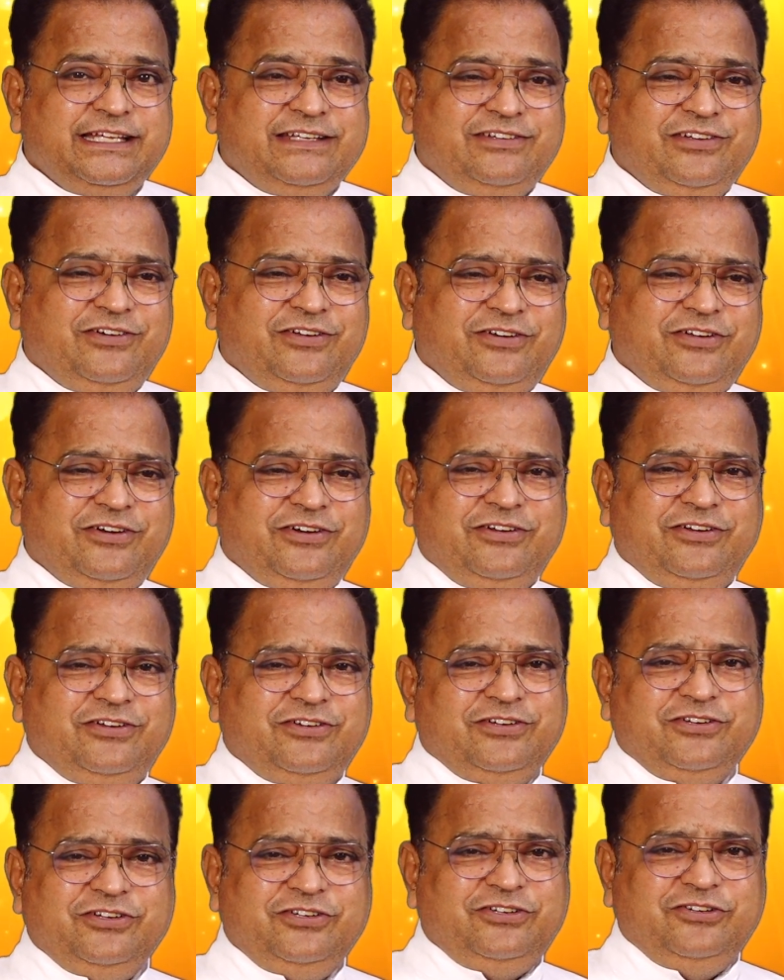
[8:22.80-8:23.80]
no, no,
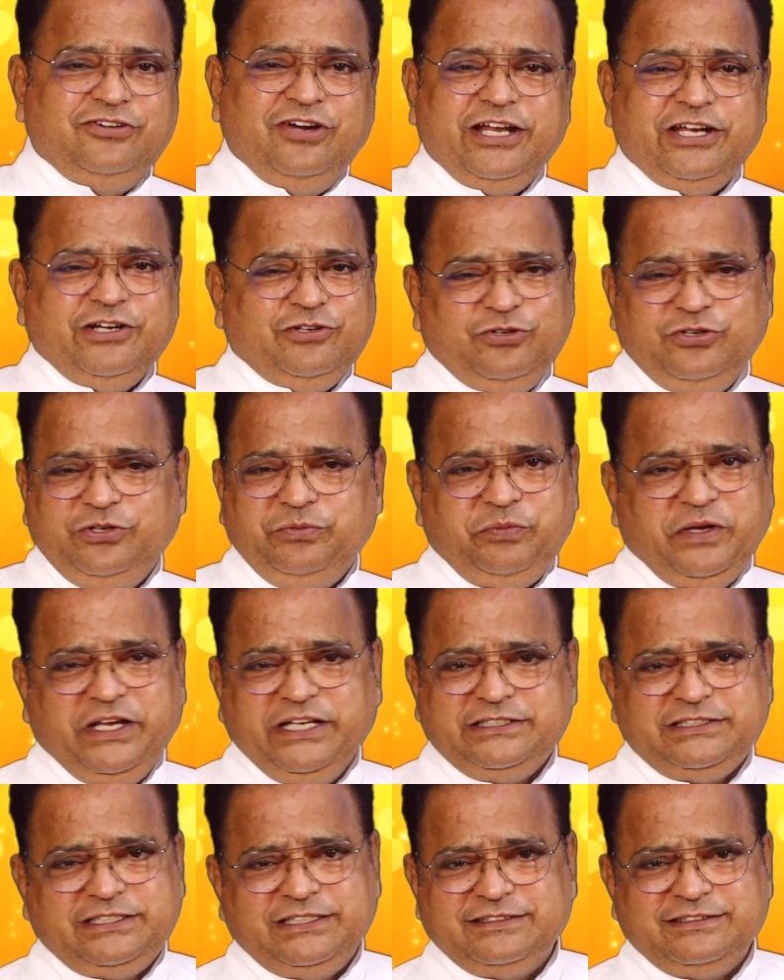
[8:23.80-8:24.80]
you are a good
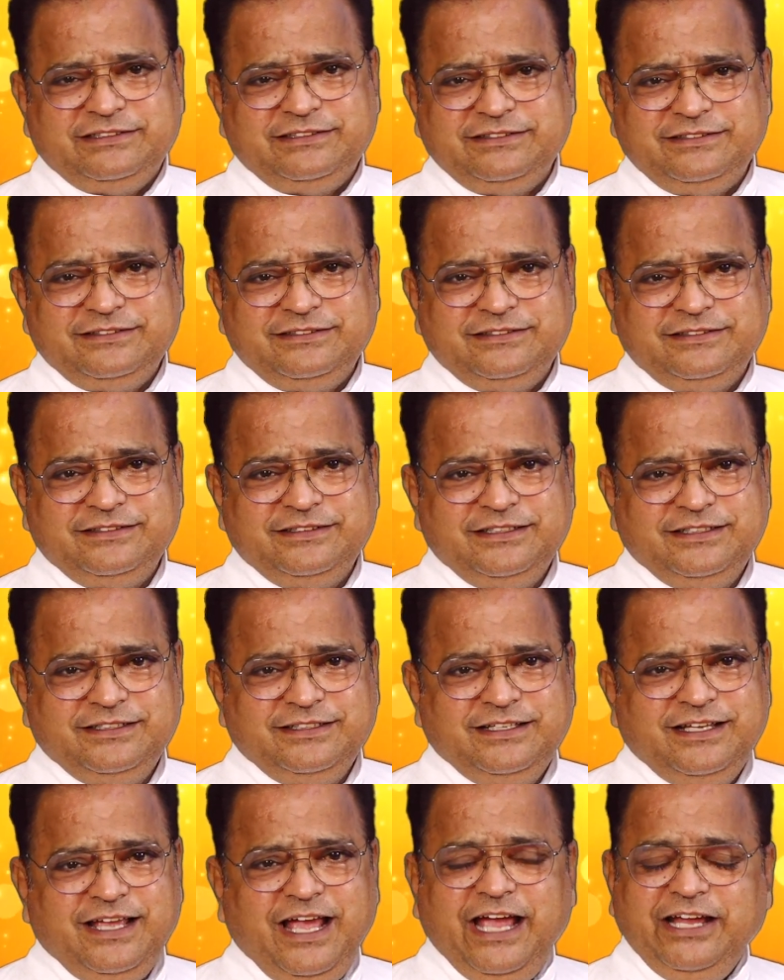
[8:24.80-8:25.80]
person.
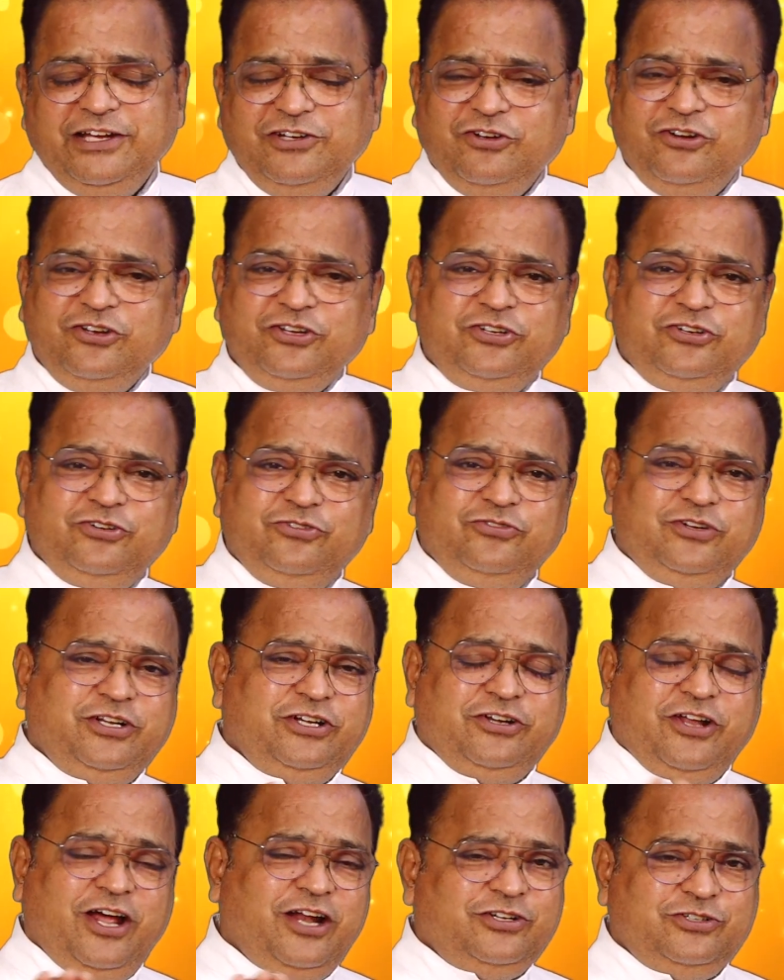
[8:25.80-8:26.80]
I know you
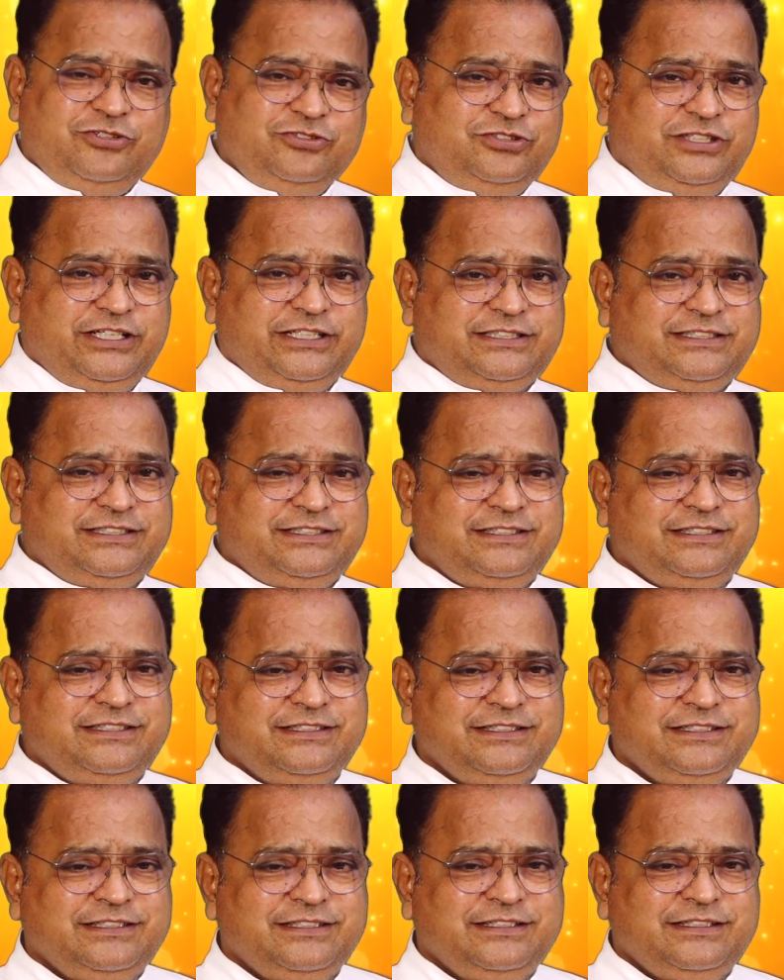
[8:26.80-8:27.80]
will not do this.
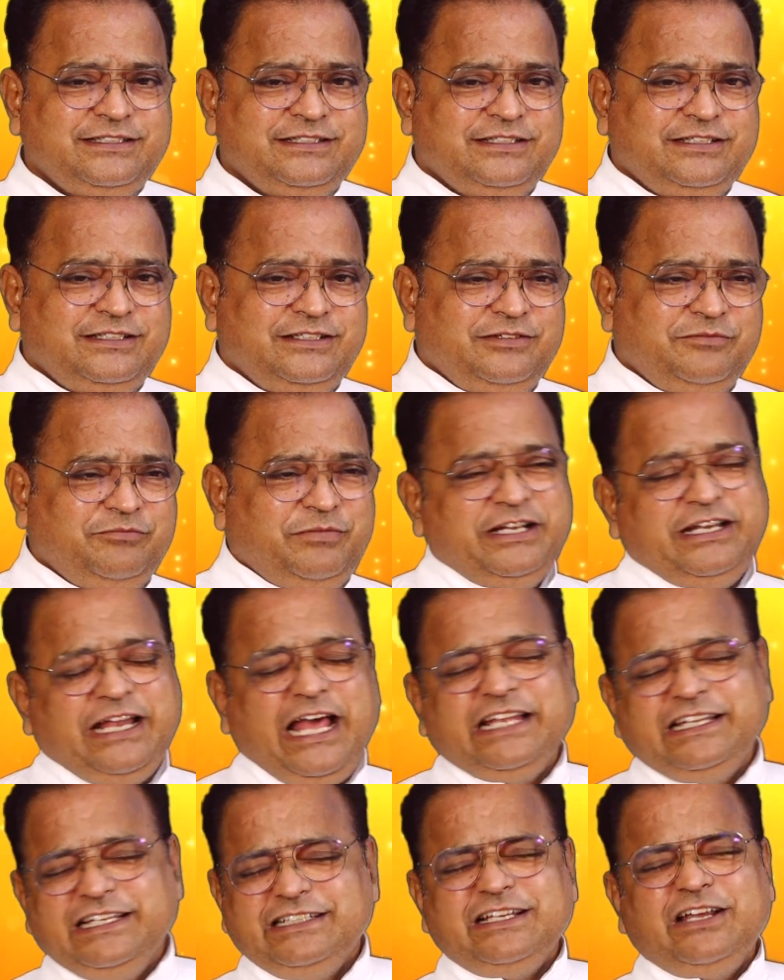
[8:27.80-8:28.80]
But
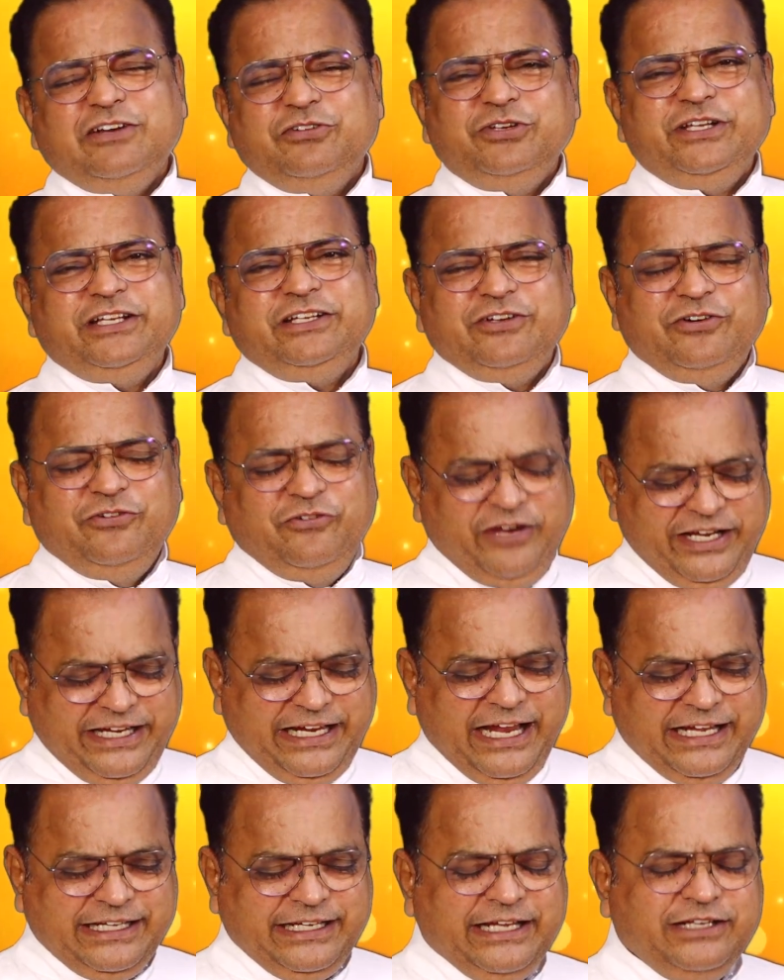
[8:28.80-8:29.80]
others are doing, no, why
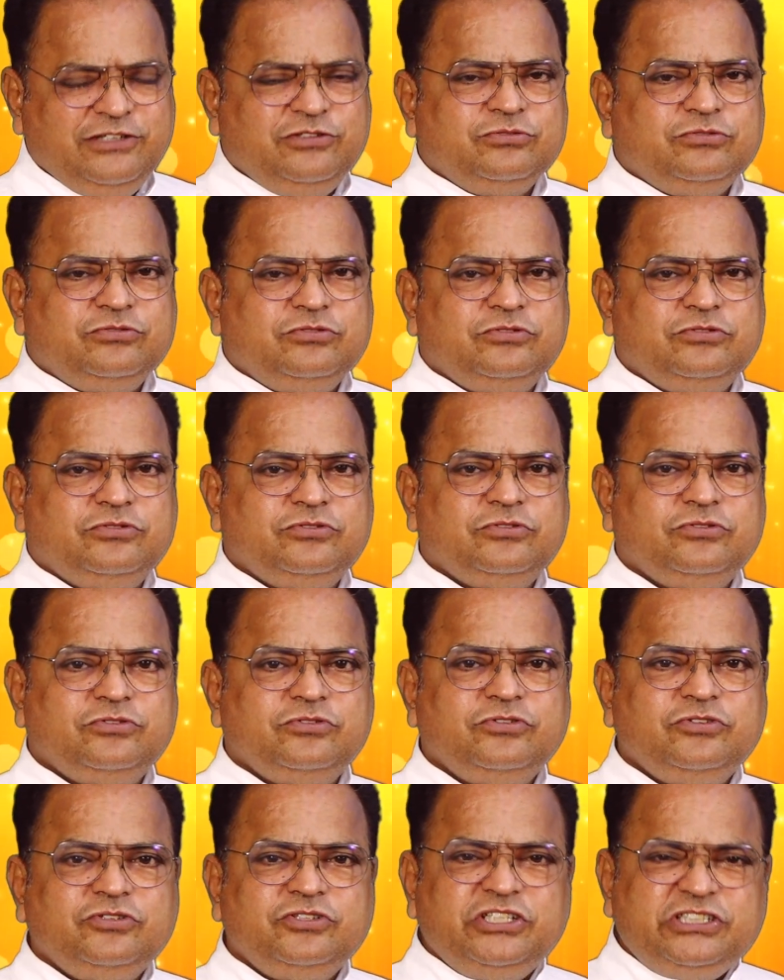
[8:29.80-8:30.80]
can't I do?
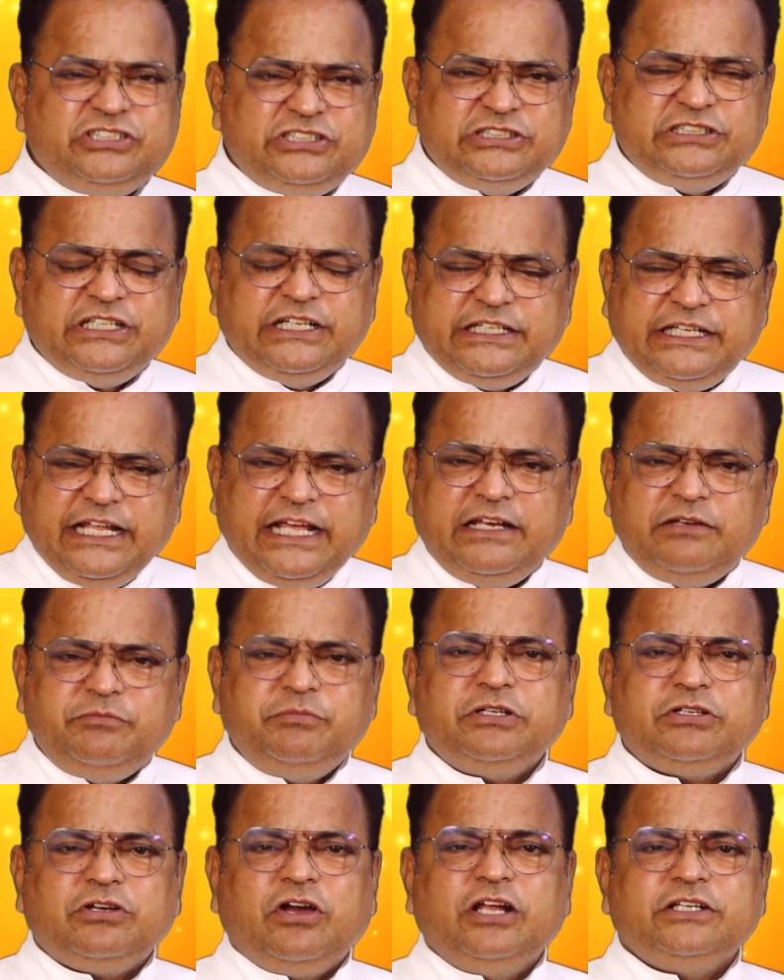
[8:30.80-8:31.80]
This is a
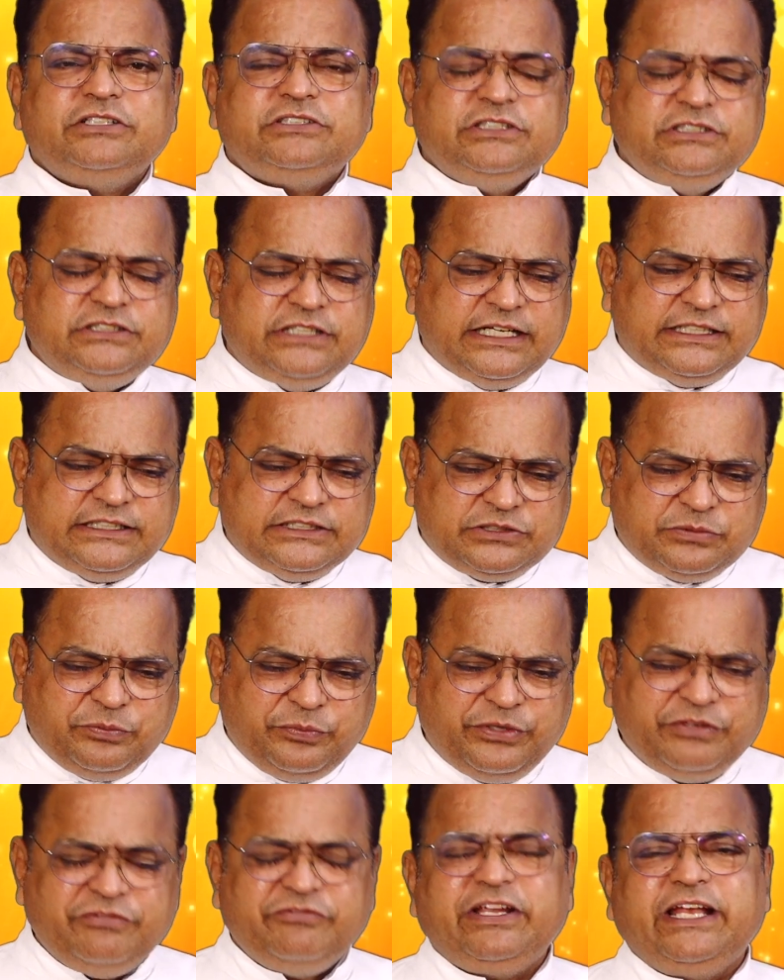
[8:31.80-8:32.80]
terrible conscience that is
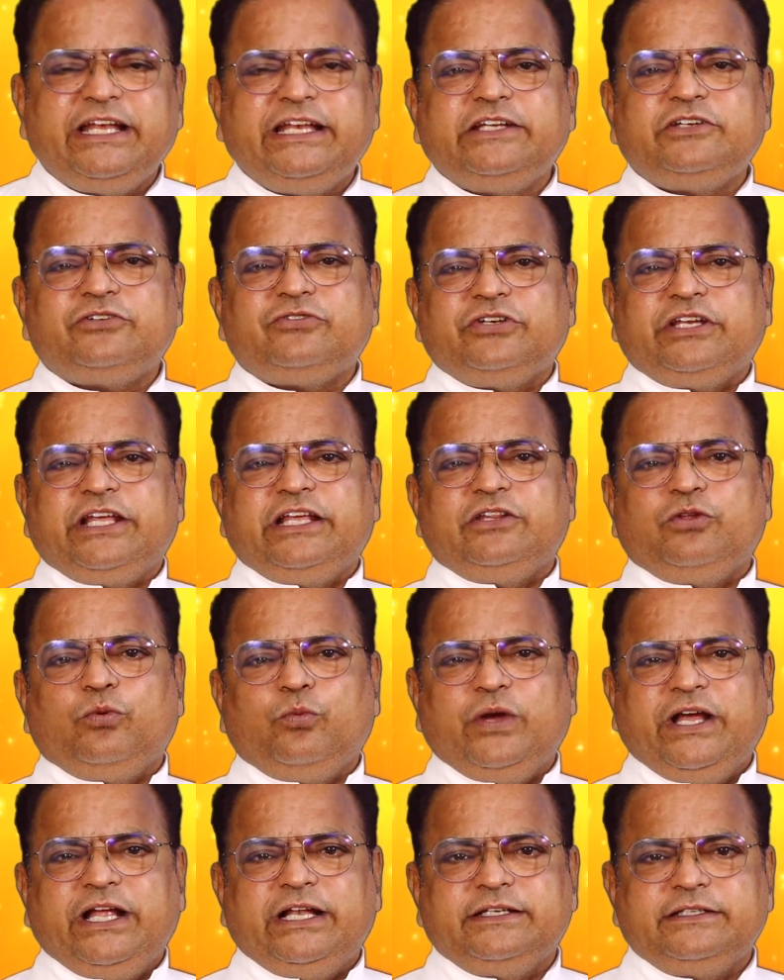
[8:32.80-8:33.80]
prevailing today in the
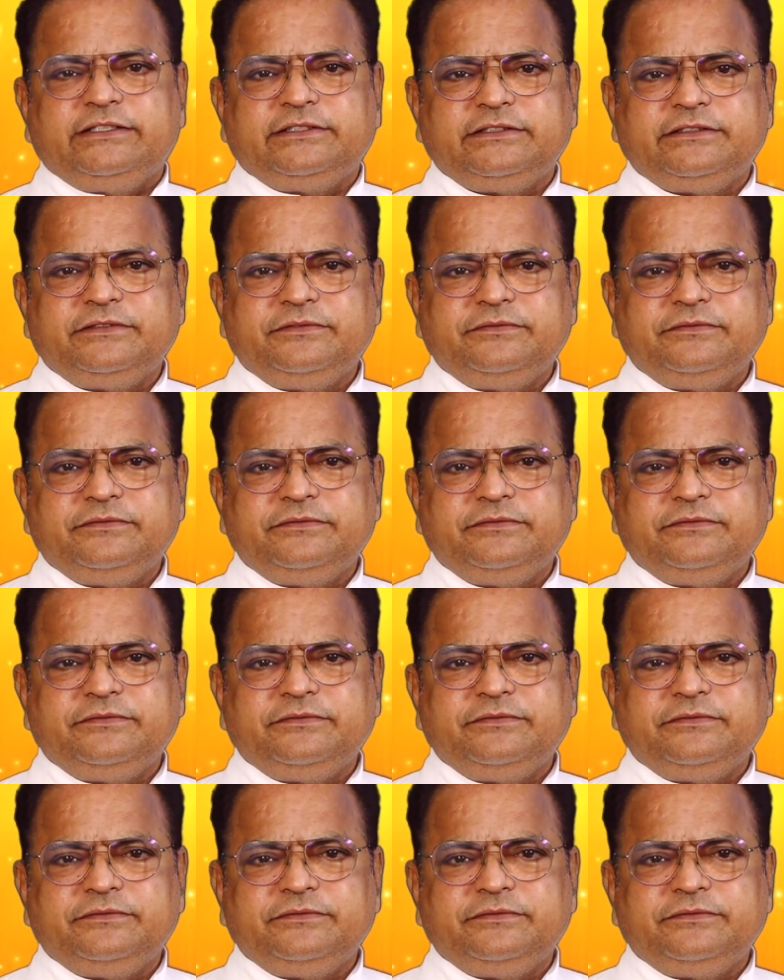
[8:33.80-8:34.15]
world.